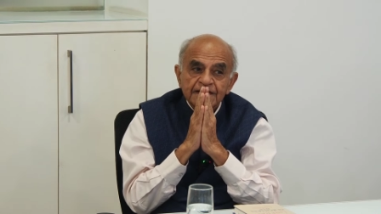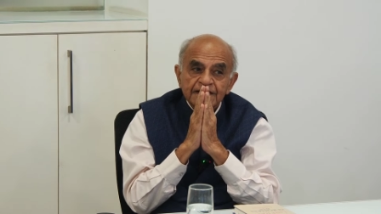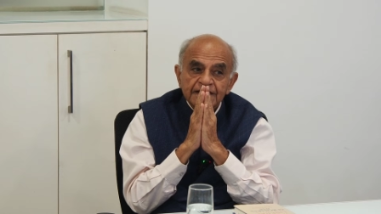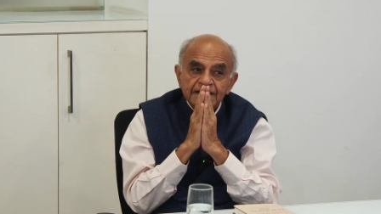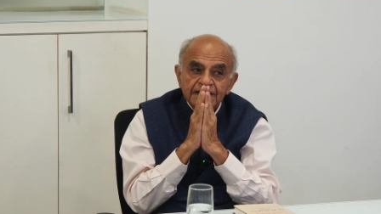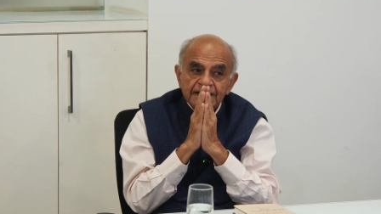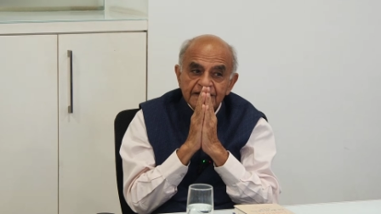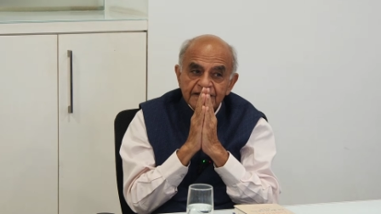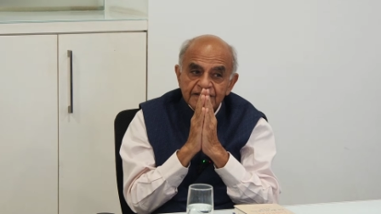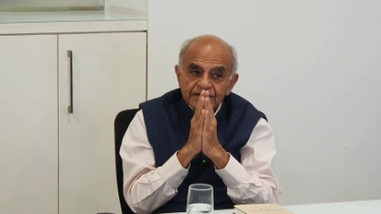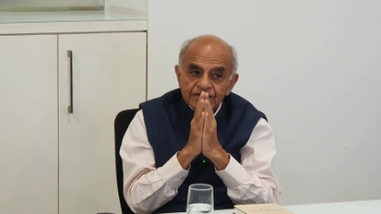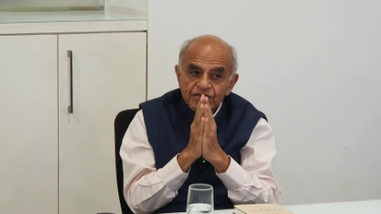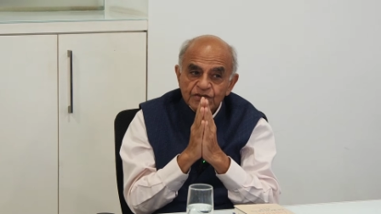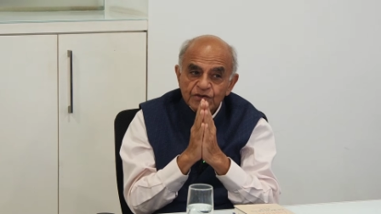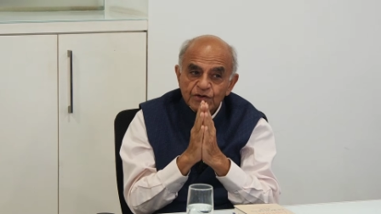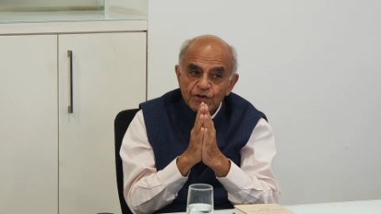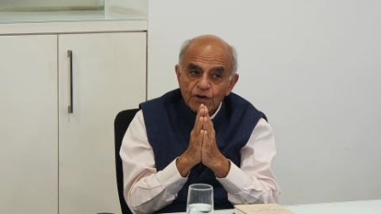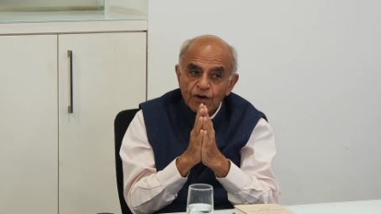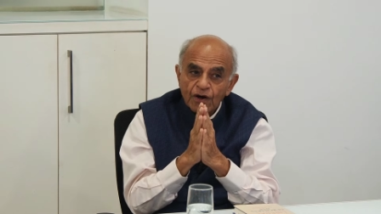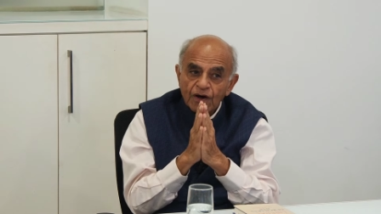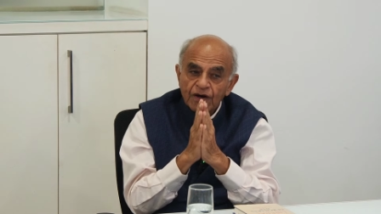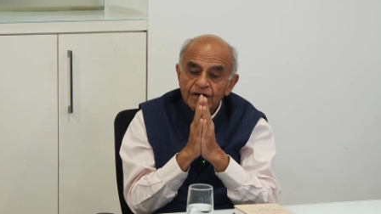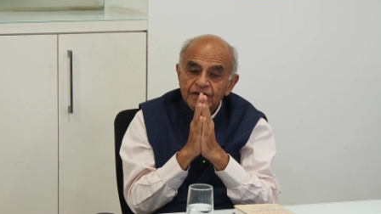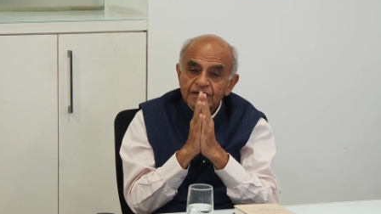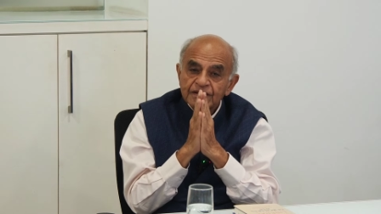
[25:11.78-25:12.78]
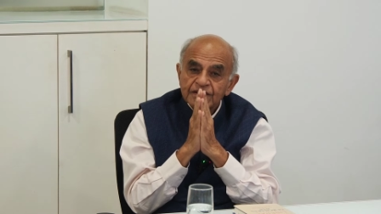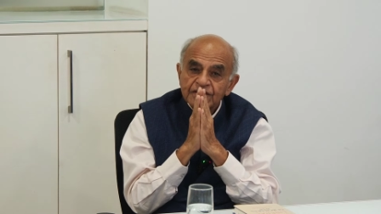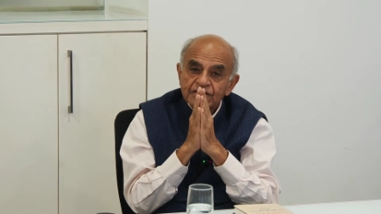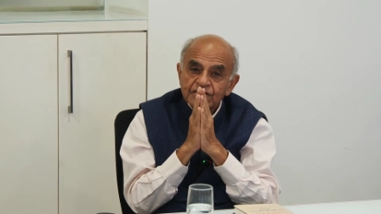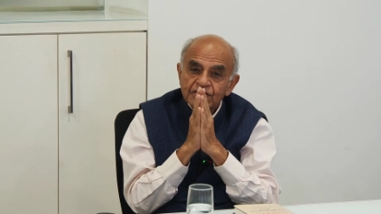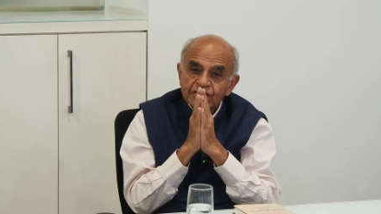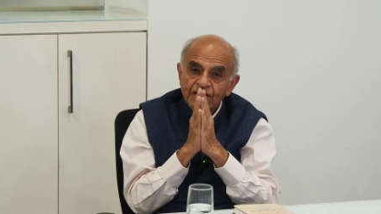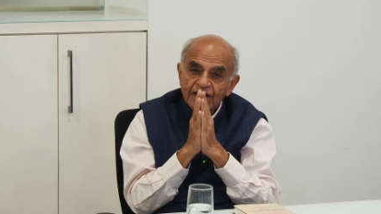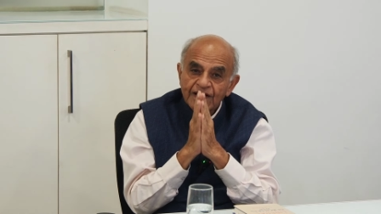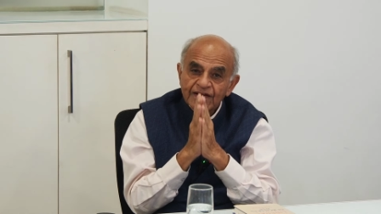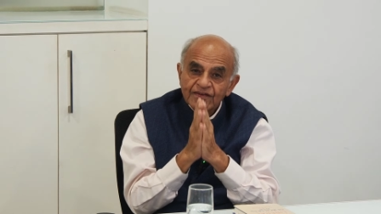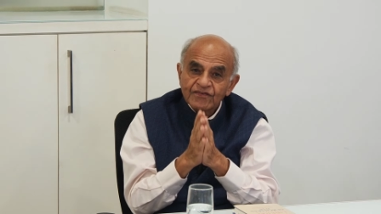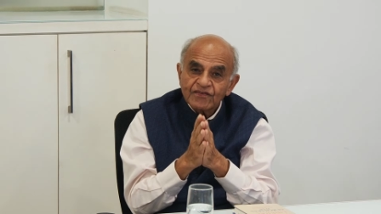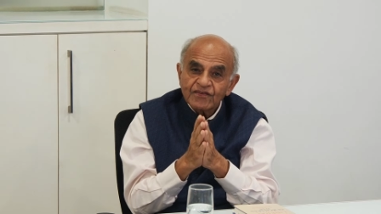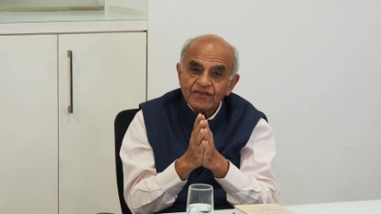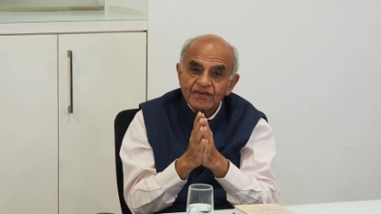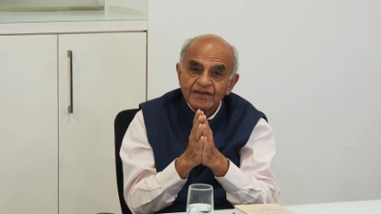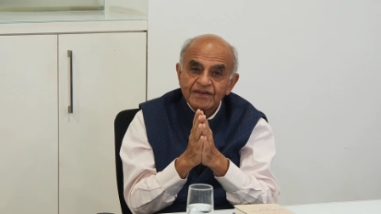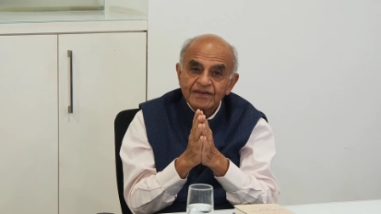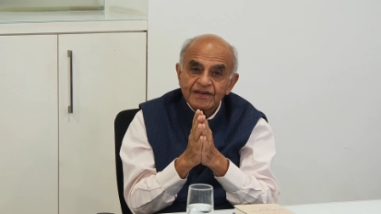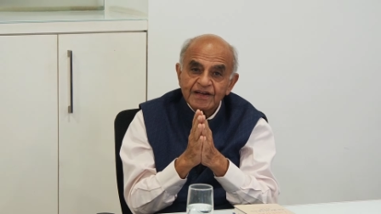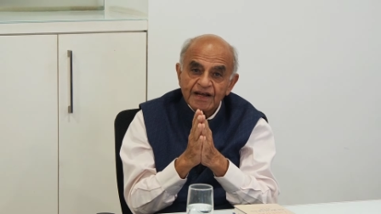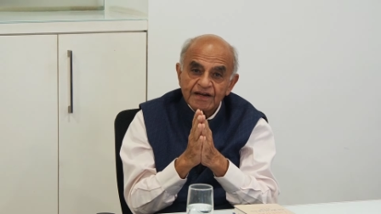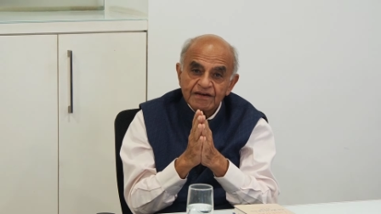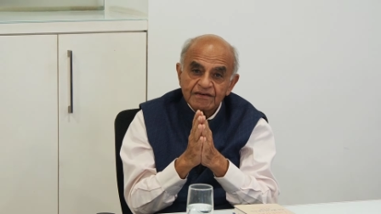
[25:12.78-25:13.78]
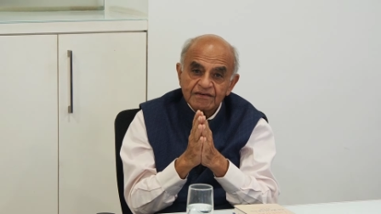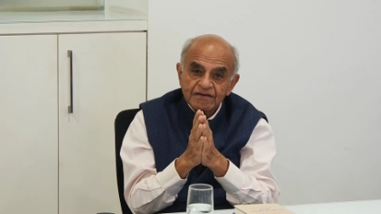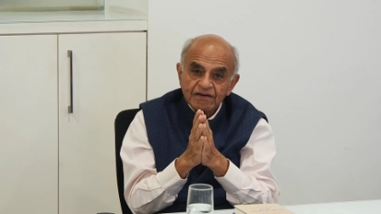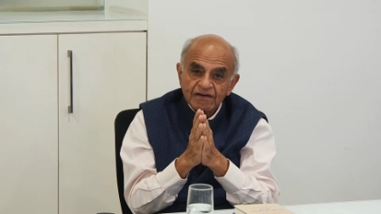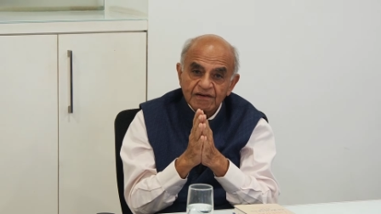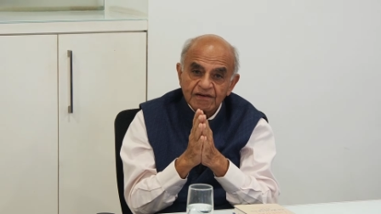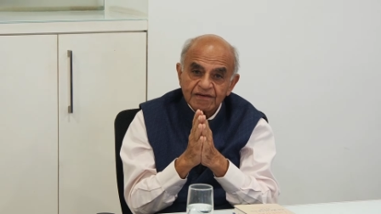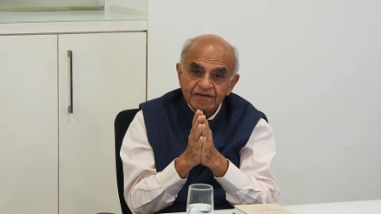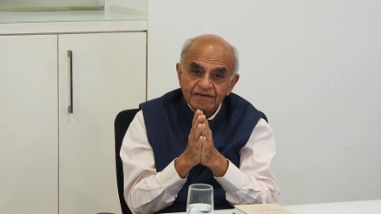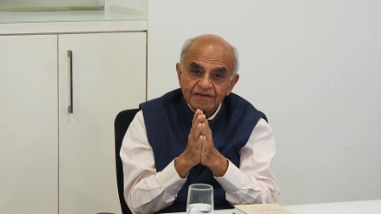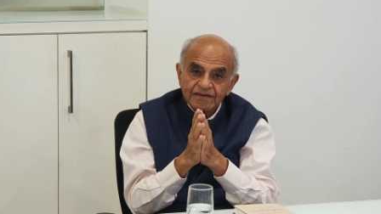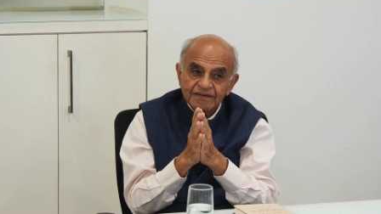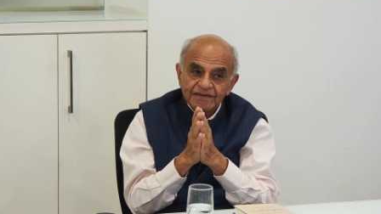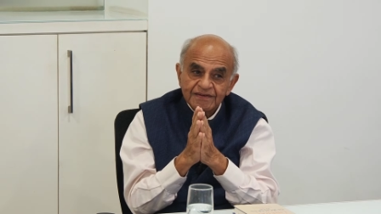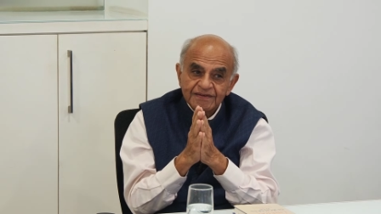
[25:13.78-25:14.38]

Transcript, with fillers: is non transcendental,